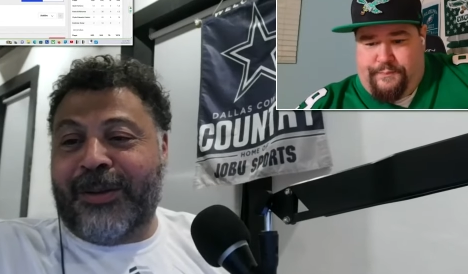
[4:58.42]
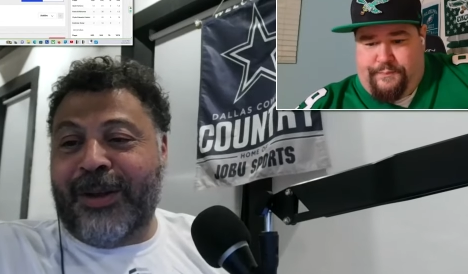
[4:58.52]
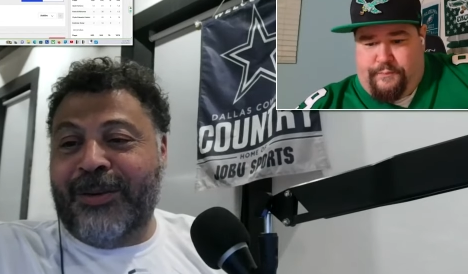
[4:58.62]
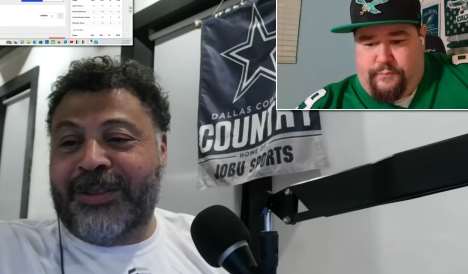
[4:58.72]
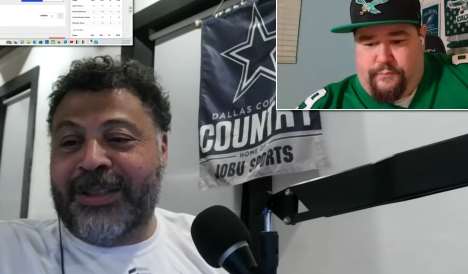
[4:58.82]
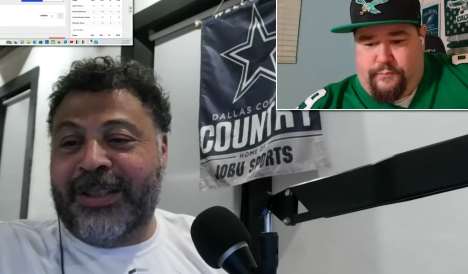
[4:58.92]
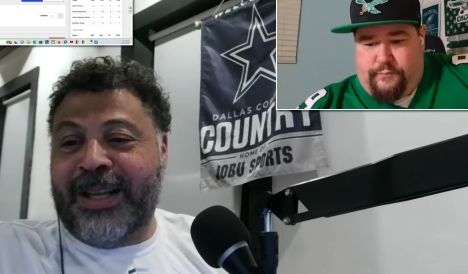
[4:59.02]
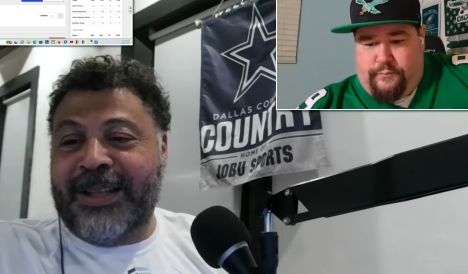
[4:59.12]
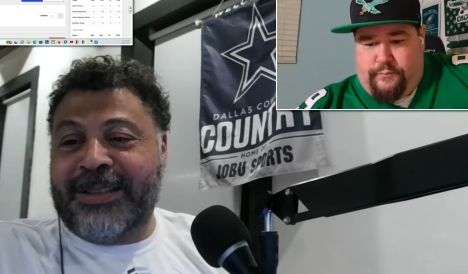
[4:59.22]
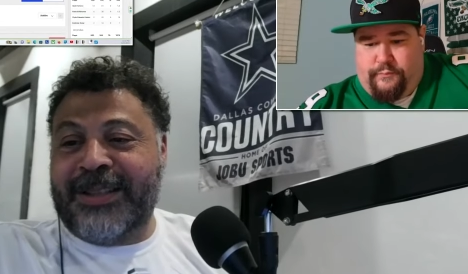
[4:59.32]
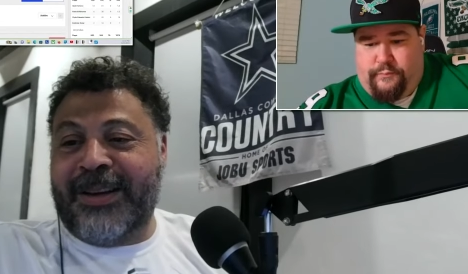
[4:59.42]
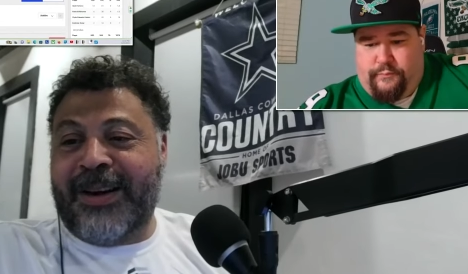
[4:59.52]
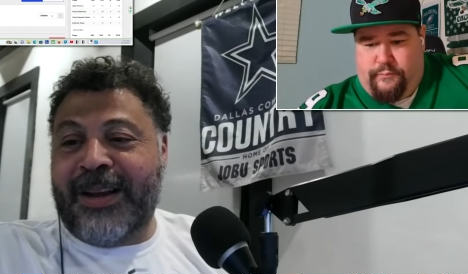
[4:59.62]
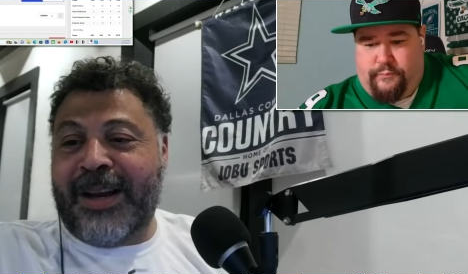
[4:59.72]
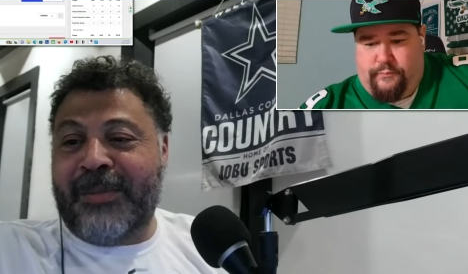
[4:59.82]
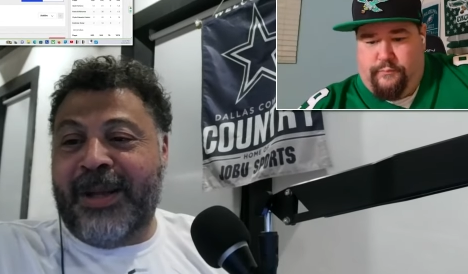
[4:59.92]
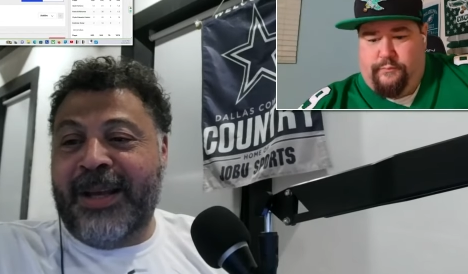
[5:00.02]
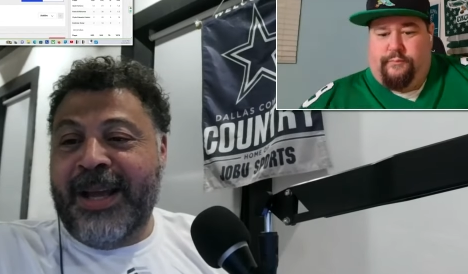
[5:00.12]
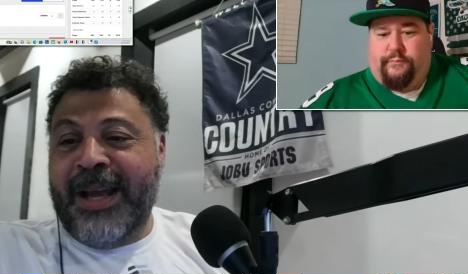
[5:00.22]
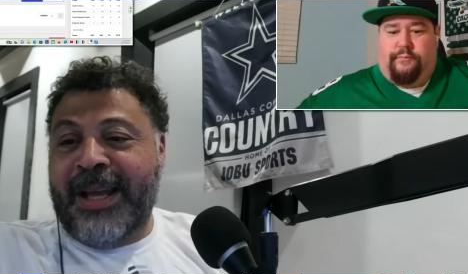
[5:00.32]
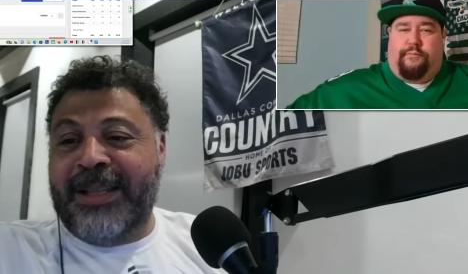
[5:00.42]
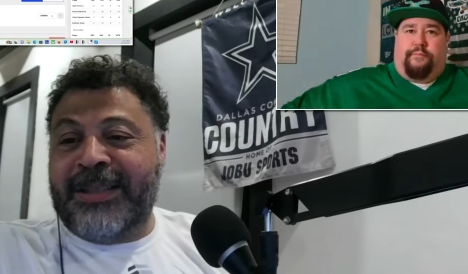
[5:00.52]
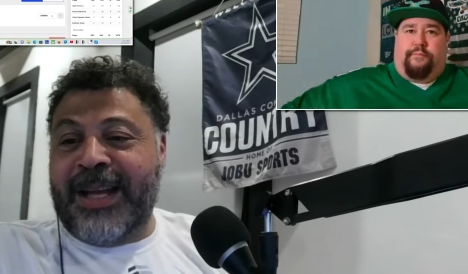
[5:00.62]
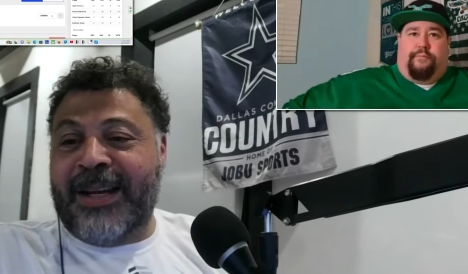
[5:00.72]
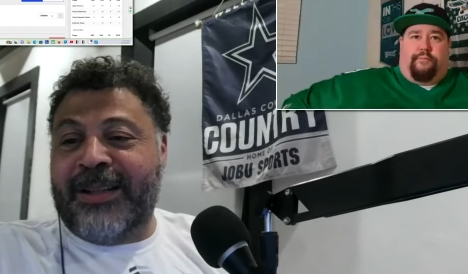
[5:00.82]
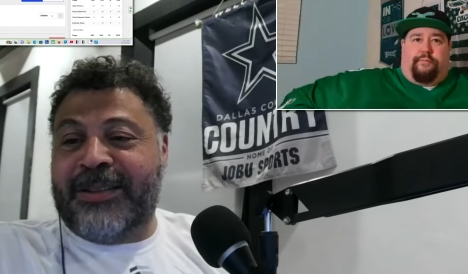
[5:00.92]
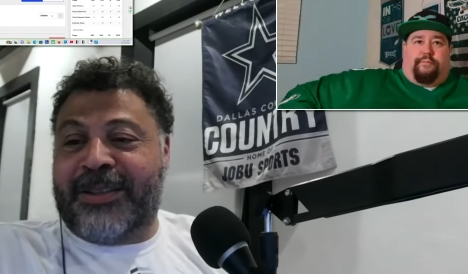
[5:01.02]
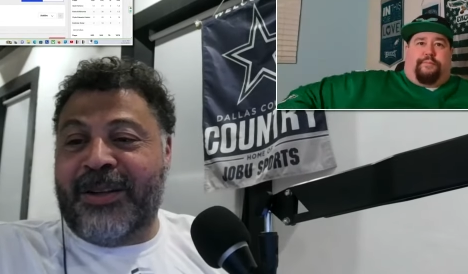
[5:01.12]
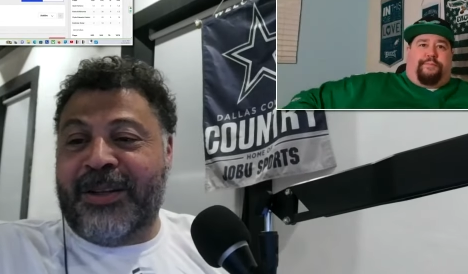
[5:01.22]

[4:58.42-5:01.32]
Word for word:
Speaker 1: coaching like scenario. I mean, he's not as good